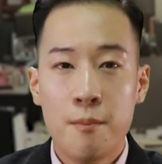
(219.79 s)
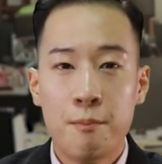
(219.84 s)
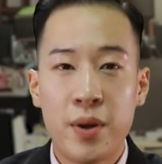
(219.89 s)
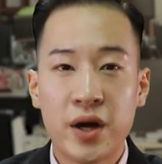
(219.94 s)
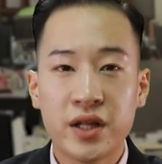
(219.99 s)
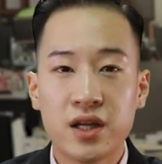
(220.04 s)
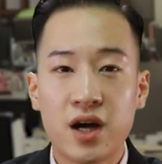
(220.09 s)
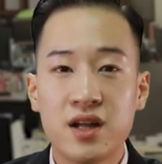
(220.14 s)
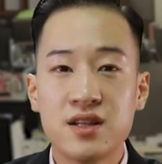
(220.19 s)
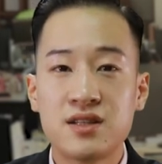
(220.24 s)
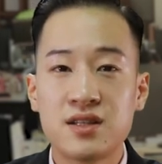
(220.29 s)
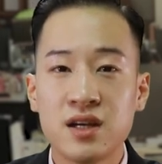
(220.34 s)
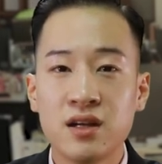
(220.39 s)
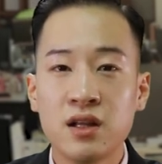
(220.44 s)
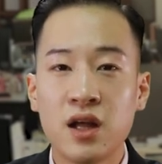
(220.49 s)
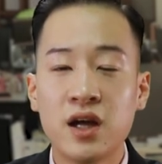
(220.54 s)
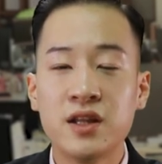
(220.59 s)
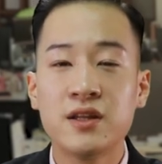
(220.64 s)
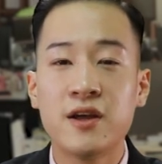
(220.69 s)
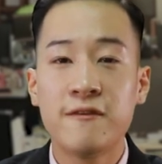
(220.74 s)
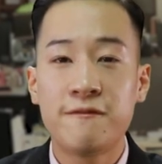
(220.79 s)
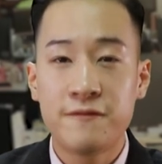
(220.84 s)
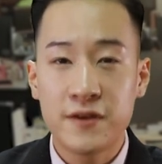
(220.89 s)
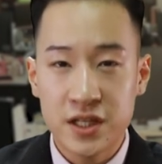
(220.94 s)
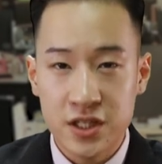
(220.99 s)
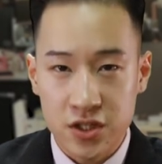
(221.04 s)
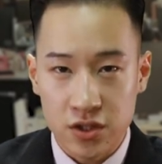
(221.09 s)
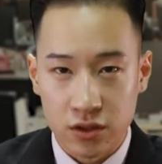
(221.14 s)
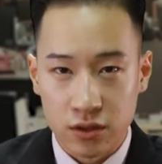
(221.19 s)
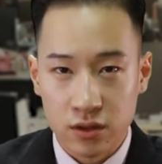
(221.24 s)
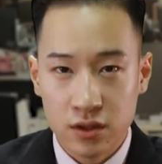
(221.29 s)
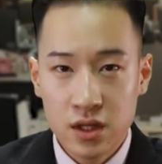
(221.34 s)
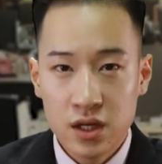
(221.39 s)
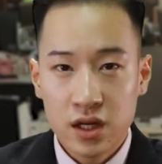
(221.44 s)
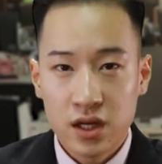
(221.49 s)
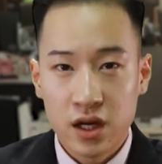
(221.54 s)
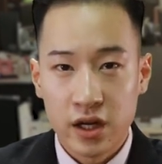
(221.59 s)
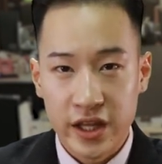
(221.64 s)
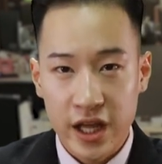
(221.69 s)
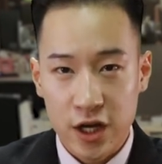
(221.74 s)
But until an official
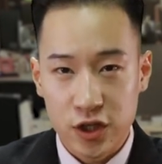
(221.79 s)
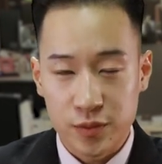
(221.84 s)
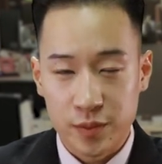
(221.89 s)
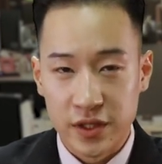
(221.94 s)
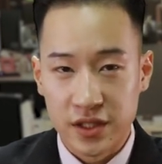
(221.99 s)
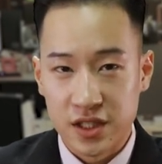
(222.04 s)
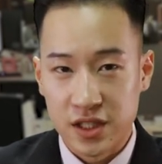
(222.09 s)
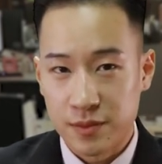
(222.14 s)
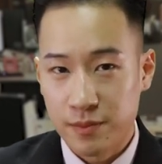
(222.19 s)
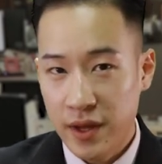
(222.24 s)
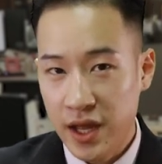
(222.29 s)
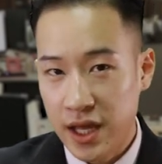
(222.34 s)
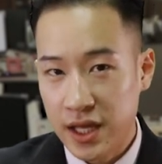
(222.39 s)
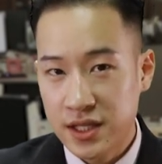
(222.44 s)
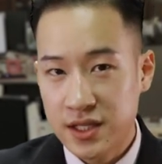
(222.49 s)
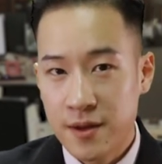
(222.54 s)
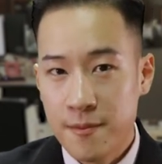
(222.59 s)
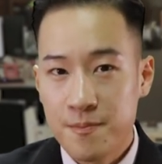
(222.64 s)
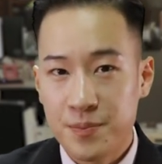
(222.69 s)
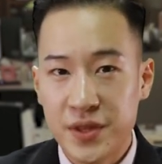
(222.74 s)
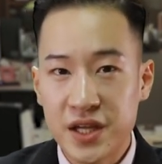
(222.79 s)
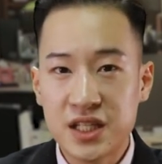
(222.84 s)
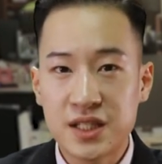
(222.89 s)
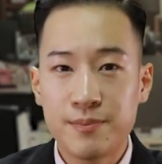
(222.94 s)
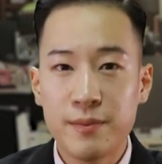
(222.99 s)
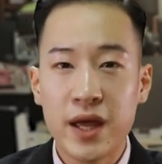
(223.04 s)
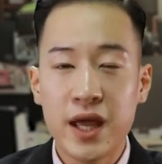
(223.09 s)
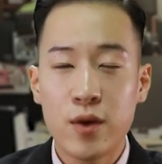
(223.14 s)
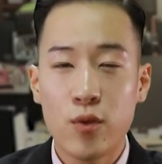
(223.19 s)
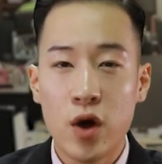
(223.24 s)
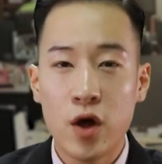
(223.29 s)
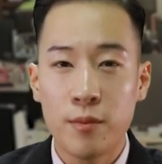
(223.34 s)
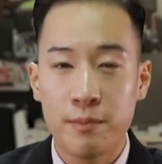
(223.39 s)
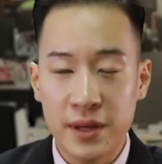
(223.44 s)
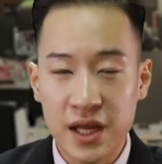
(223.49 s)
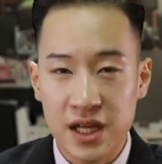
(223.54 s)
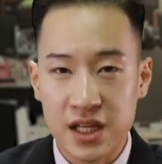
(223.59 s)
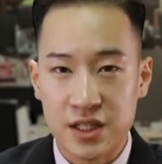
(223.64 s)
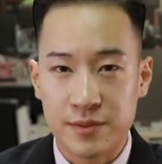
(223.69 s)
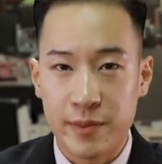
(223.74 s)
announcement is made, this may well
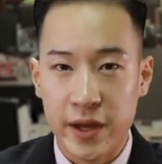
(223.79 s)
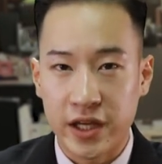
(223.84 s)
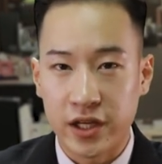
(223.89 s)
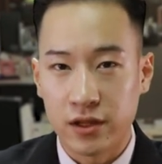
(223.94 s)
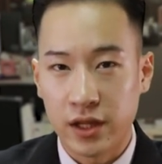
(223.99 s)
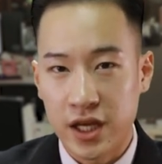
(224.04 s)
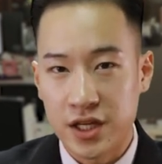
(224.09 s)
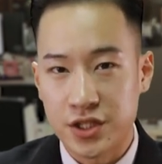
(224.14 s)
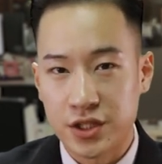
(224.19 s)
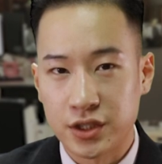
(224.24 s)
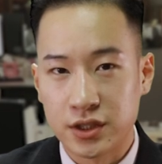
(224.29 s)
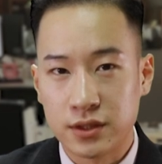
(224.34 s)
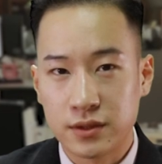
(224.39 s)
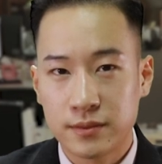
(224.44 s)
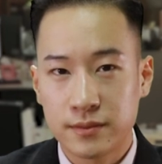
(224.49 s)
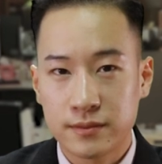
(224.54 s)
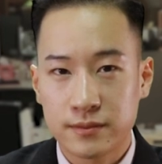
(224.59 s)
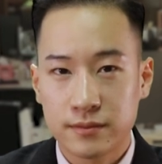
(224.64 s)
be speculation.